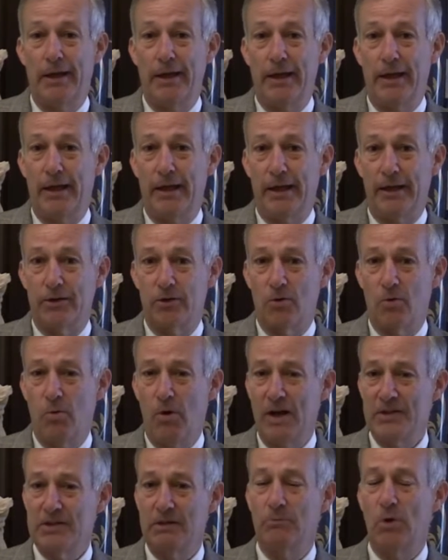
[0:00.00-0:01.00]
And
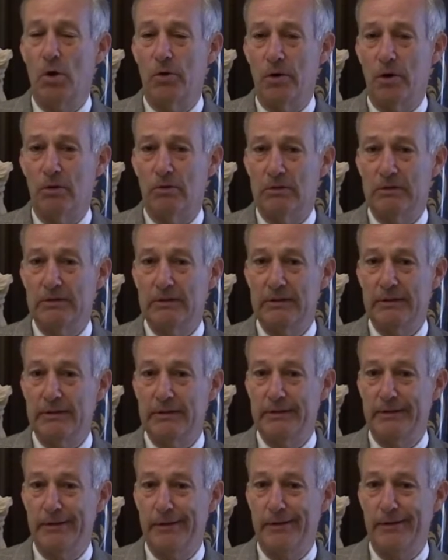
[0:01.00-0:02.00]
Quasimodo,
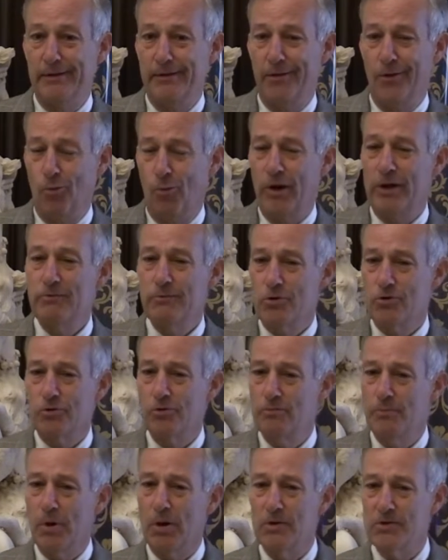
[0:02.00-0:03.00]
the one true
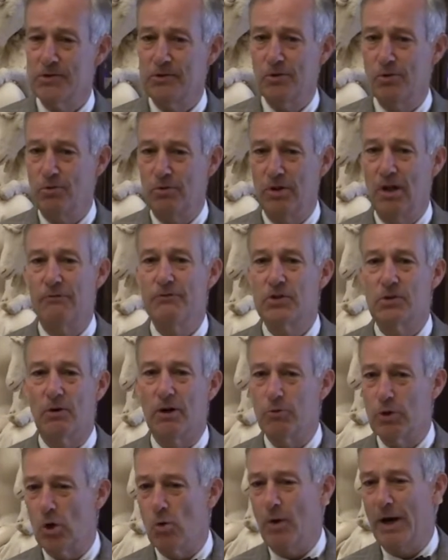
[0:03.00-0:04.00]
person who loves her
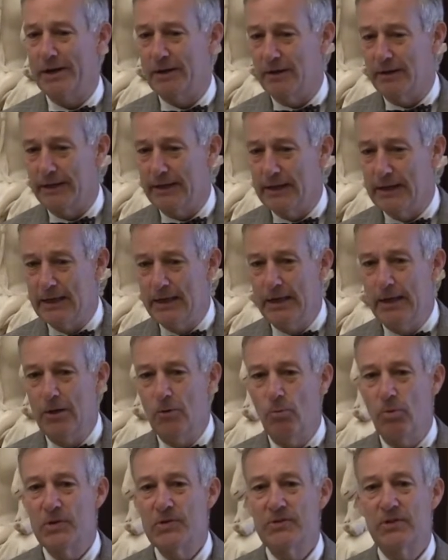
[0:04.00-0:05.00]
unrequitedly,
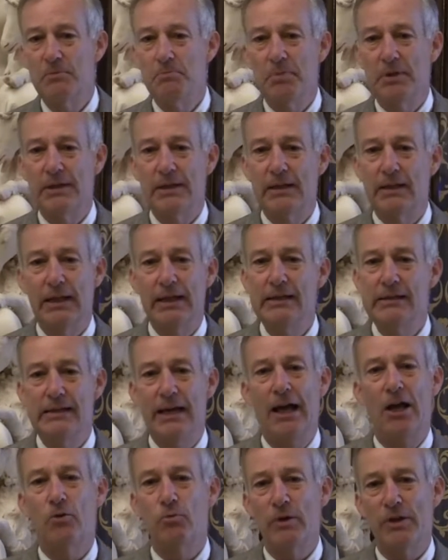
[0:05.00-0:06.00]
will simply lay
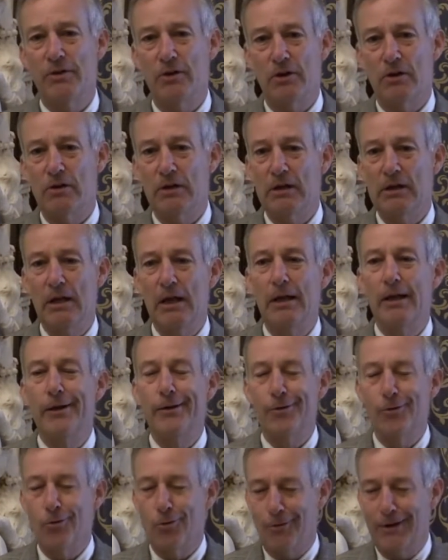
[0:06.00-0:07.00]
down with her,
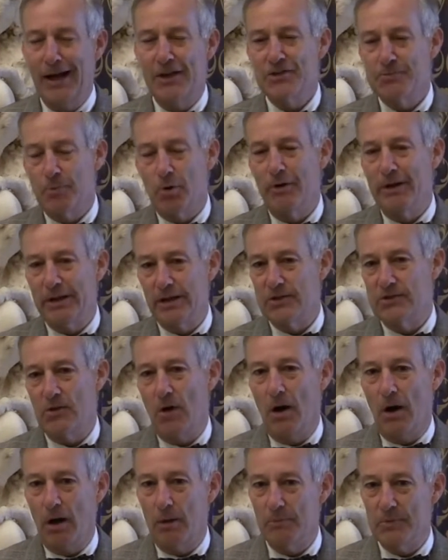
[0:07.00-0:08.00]
grasp her in his
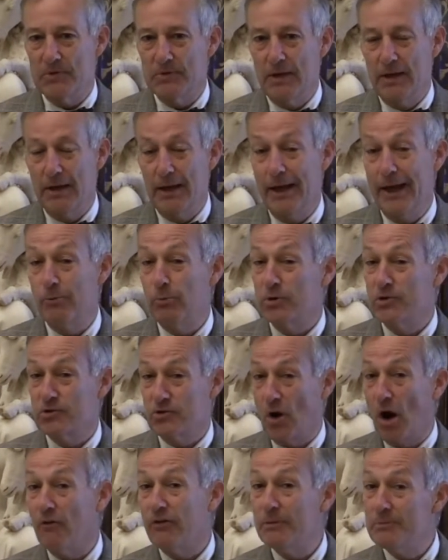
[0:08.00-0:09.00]
arms, and will
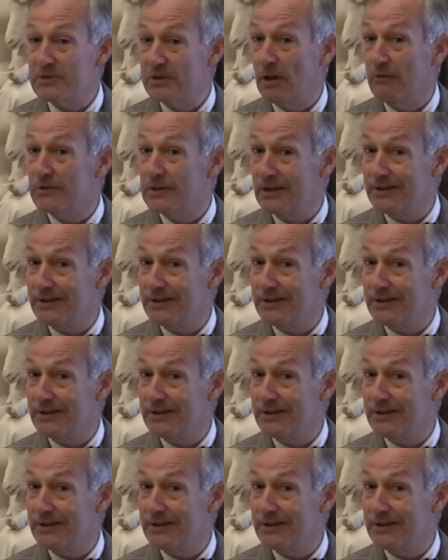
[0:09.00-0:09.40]
starve himself to